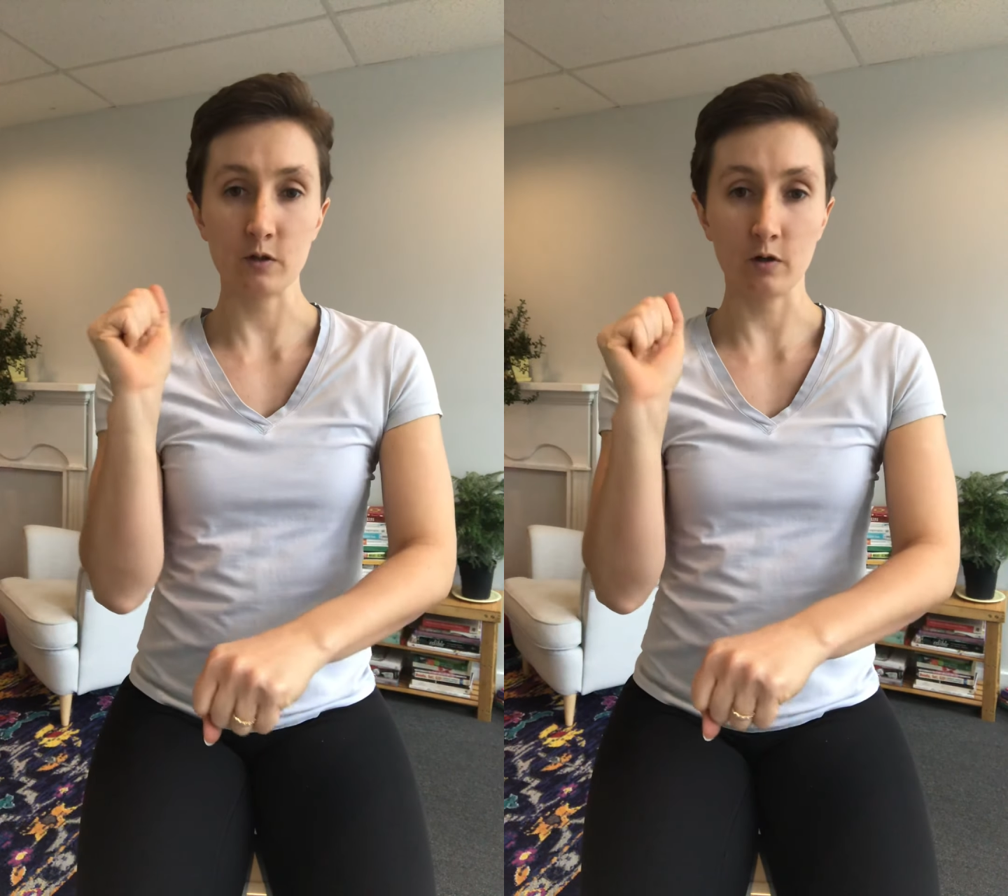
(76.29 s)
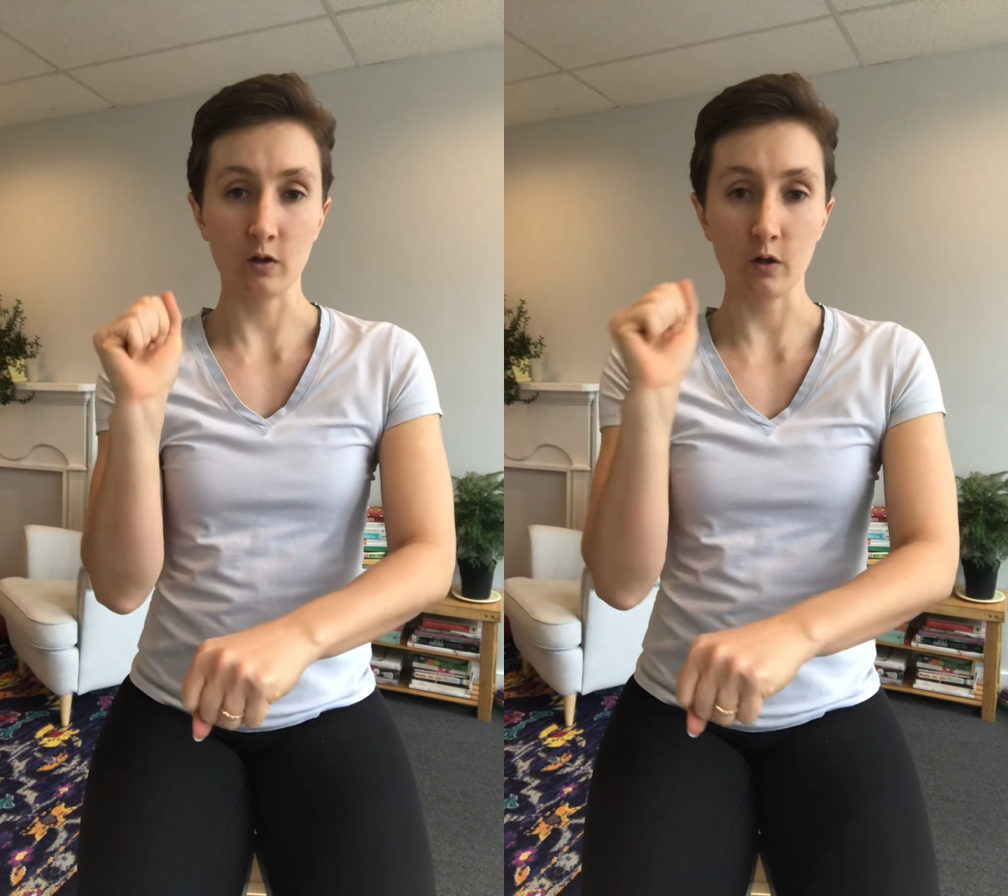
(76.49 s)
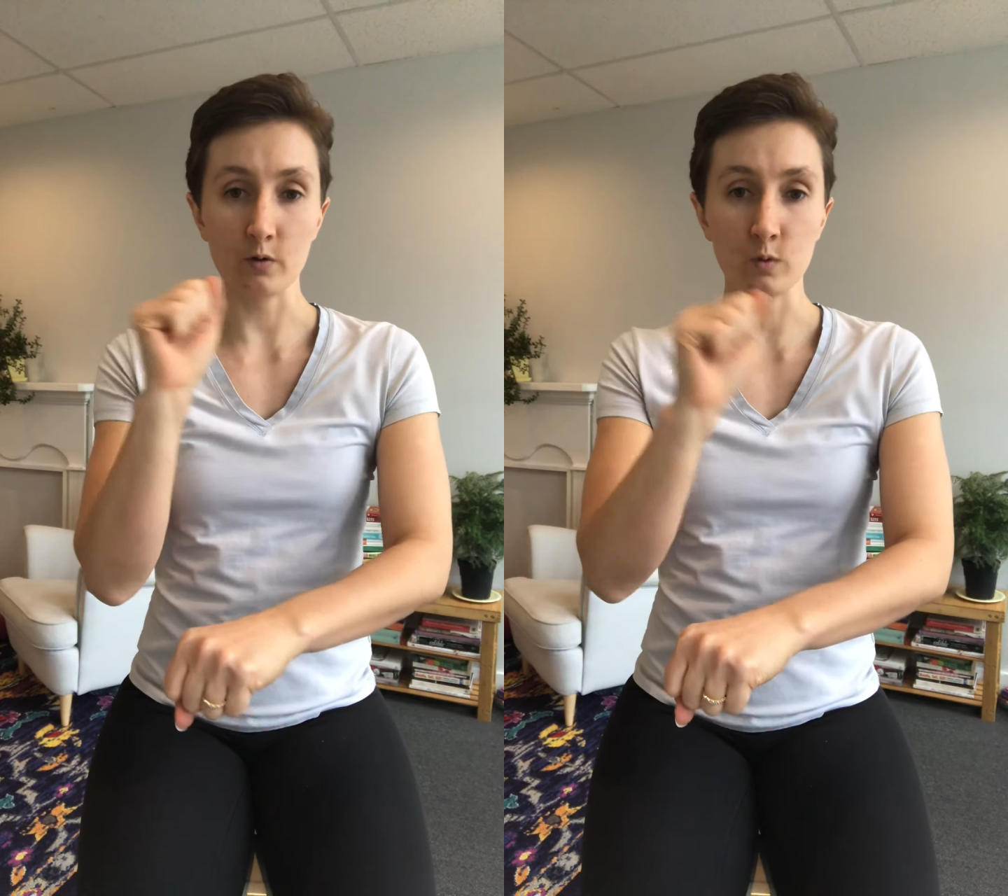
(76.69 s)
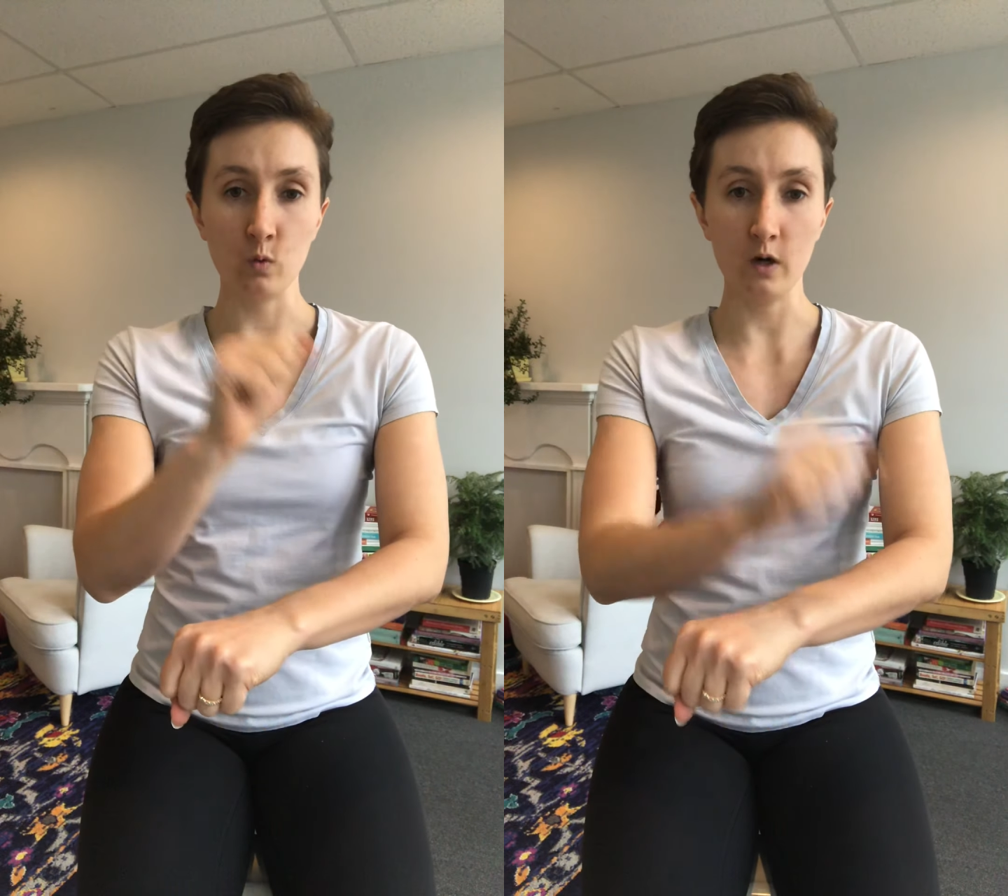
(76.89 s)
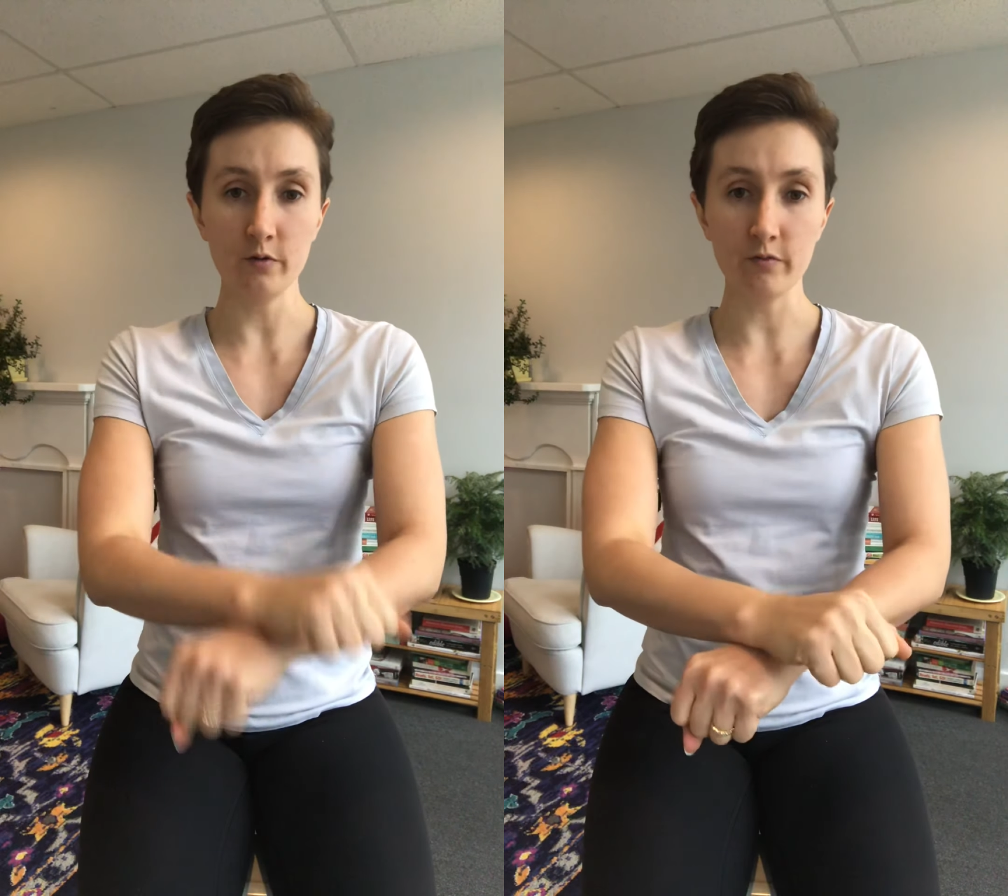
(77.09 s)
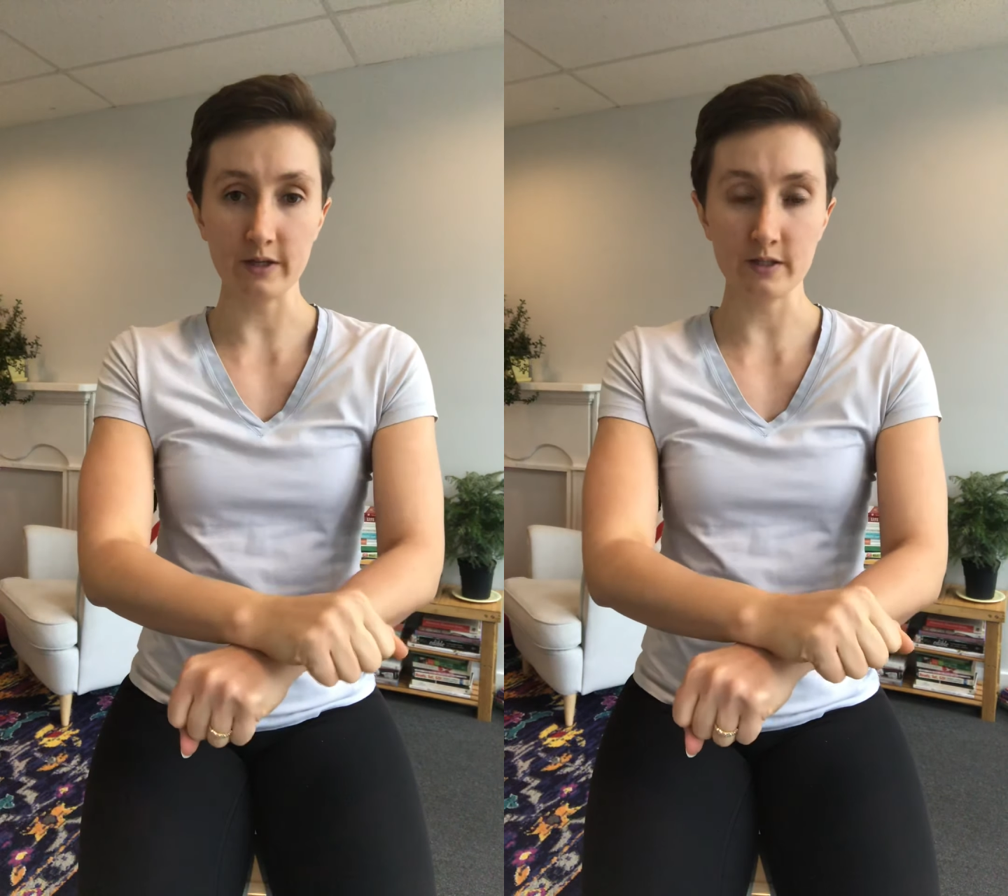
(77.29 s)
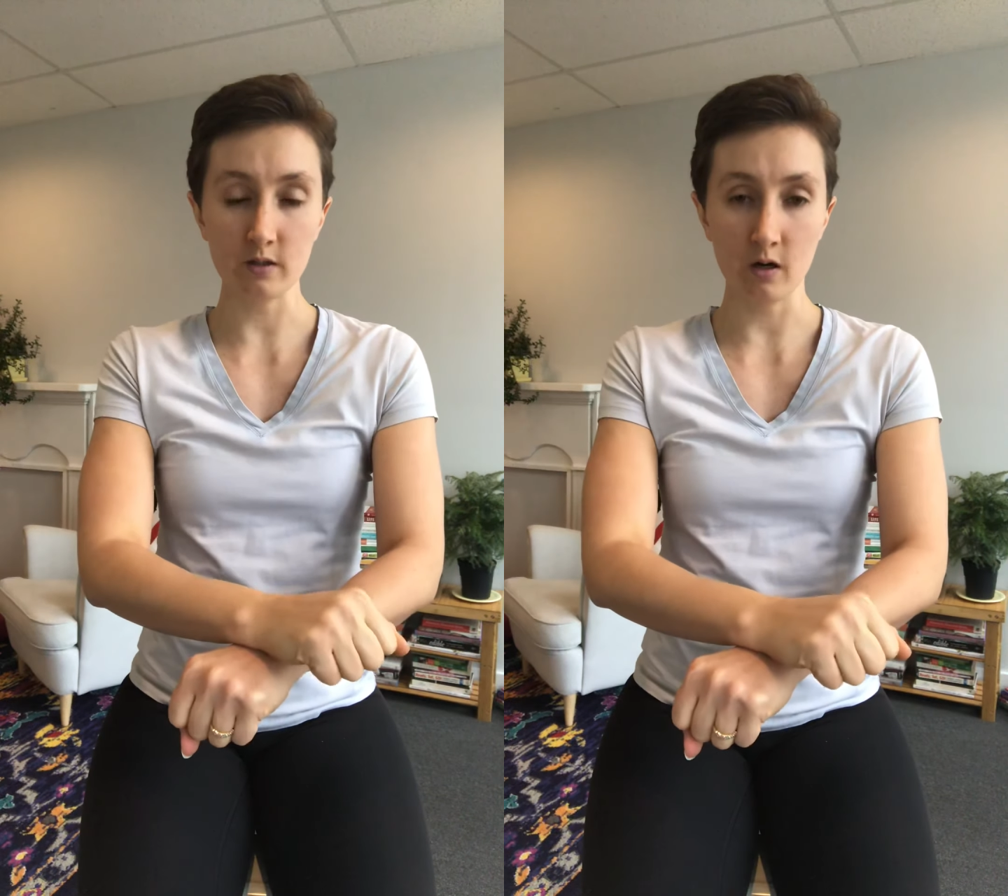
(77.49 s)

close one wrist